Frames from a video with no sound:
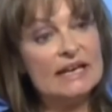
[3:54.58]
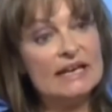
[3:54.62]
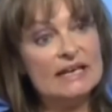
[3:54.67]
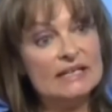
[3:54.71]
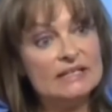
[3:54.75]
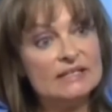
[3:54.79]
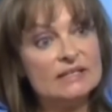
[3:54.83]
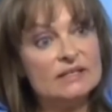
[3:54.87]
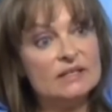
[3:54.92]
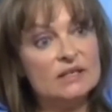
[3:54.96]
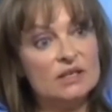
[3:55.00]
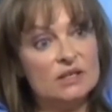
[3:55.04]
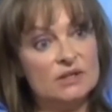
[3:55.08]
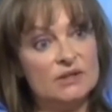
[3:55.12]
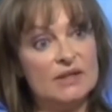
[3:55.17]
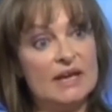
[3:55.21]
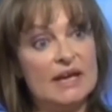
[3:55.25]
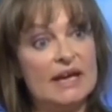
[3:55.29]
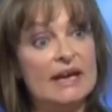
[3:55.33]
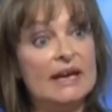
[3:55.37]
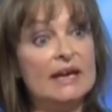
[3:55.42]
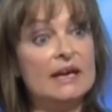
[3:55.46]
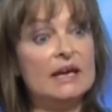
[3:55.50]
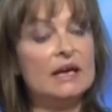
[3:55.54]
is that
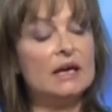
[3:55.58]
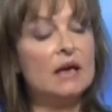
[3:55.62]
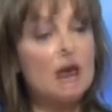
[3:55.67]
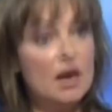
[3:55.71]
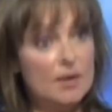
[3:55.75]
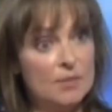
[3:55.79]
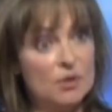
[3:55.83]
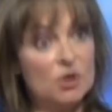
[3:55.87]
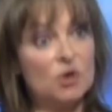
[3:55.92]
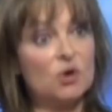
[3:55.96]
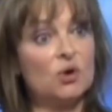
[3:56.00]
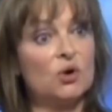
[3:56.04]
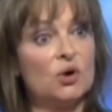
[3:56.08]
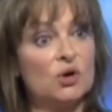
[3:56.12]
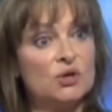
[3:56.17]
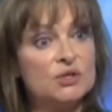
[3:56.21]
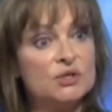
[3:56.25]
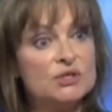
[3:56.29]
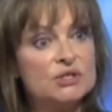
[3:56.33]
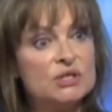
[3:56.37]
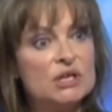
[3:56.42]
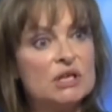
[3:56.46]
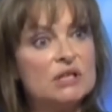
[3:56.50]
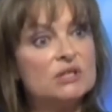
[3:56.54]
they come
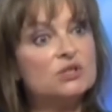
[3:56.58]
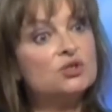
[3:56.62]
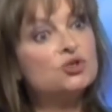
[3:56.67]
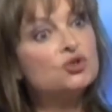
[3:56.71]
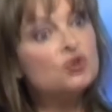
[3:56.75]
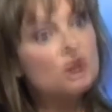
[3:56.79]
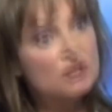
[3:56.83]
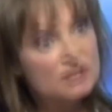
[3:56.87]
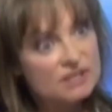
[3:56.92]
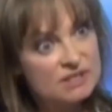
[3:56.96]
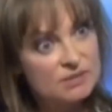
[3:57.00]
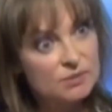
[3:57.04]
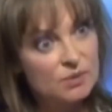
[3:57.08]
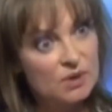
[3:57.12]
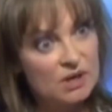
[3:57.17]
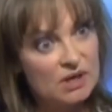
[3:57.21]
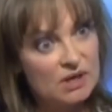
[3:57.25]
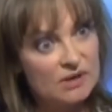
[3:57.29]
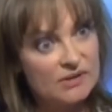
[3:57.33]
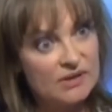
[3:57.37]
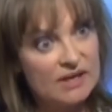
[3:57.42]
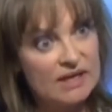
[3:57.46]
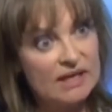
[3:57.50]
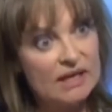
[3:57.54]
across as
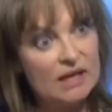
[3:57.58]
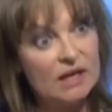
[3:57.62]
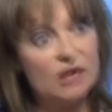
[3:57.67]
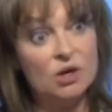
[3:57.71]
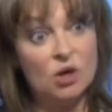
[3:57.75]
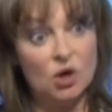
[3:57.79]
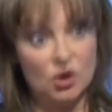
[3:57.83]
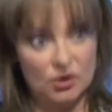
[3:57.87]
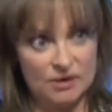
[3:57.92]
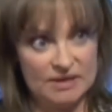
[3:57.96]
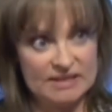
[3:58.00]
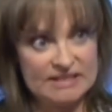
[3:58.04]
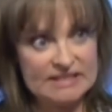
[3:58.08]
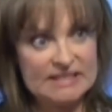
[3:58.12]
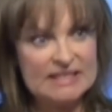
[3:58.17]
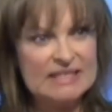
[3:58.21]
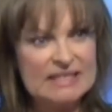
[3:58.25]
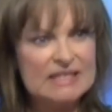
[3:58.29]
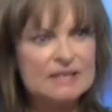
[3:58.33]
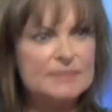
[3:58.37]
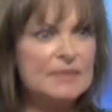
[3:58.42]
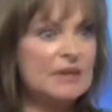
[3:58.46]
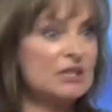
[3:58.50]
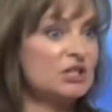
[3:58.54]
trustworthy and honest,
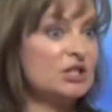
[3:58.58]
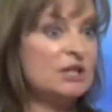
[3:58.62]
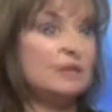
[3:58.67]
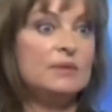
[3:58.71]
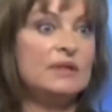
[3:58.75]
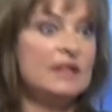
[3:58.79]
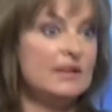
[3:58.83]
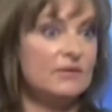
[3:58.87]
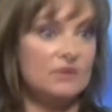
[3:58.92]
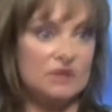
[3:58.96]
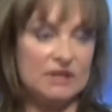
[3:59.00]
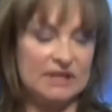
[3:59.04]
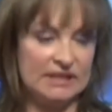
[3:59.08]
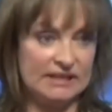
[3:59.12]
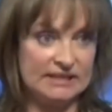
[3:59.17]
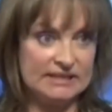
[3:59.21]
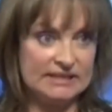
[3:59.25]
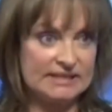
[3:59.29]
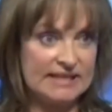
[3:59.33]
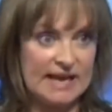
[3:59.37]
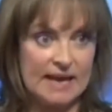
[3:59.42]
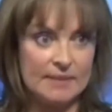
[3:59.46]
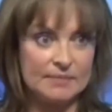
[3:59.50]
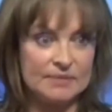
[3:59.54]
especially with everything
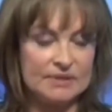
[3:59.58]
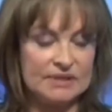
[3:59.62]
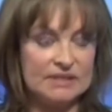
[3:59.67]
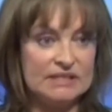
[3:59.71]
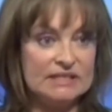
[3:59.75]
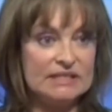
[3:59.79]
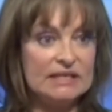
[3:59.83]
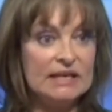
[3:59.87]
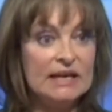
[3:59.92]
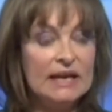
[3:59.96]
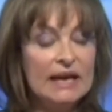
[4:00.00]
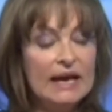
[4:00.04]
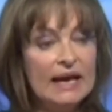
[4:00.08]
that's happened.